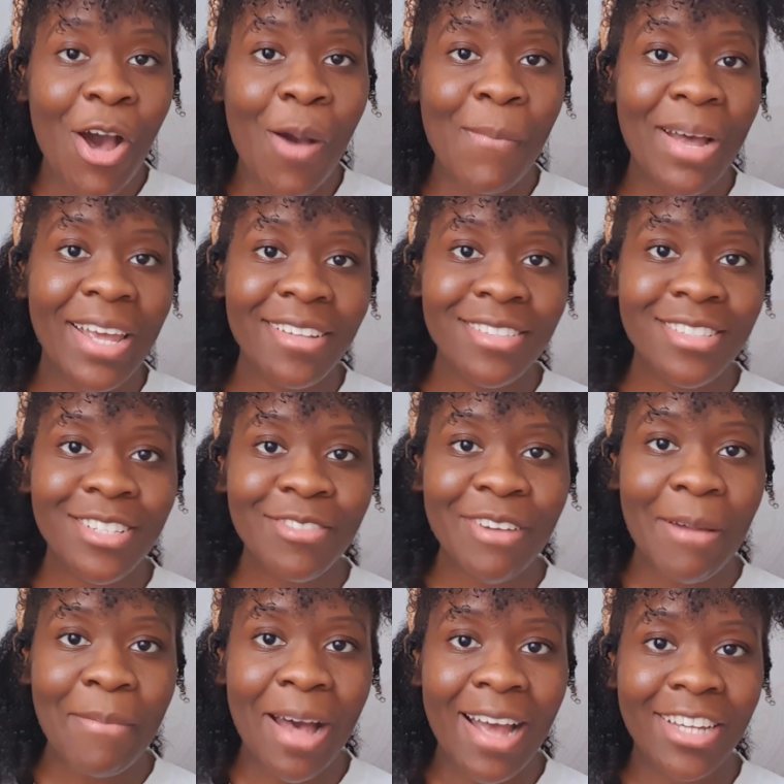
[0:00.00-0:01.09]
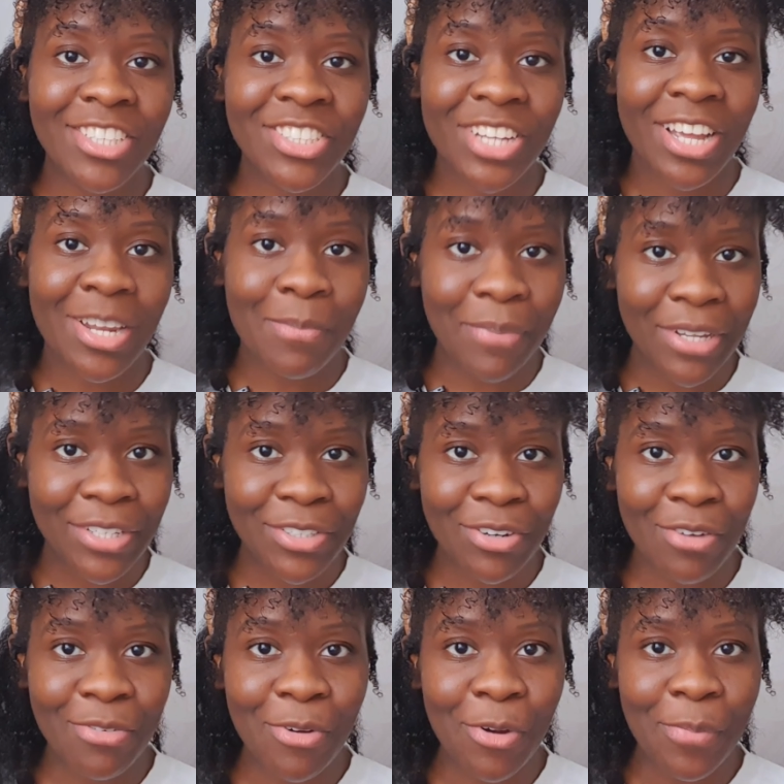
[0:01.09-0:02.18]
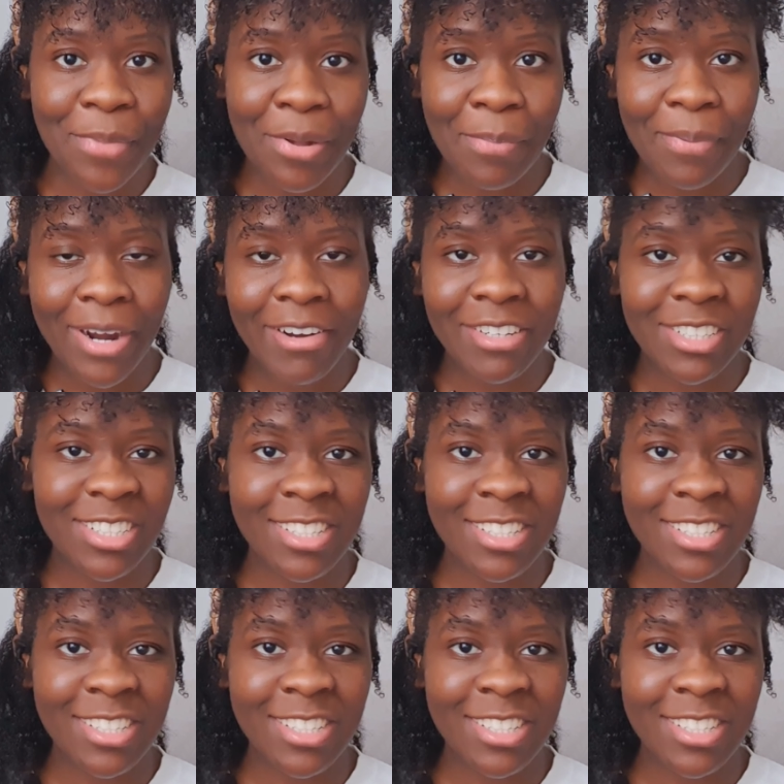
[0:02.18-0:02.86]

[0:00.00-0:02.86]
On my Instagram I shared a picture of cornmeal porridge.